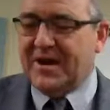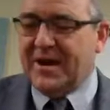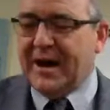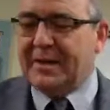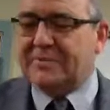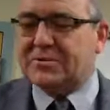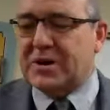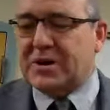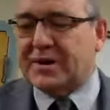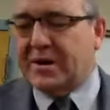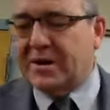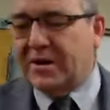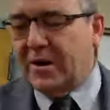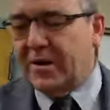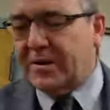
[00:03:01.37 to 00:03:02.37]
Epsilon,
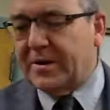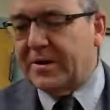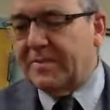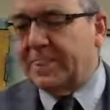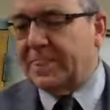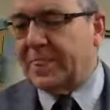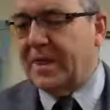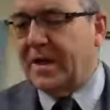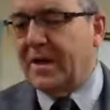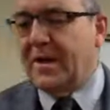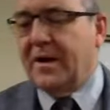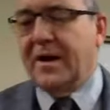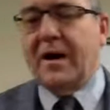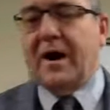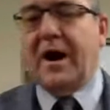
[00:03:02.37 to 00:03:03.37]
iota,
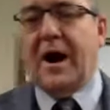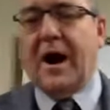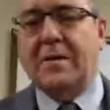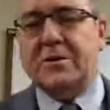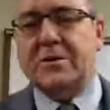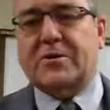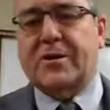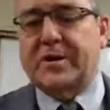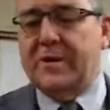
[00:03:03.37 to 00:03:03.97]
omicron,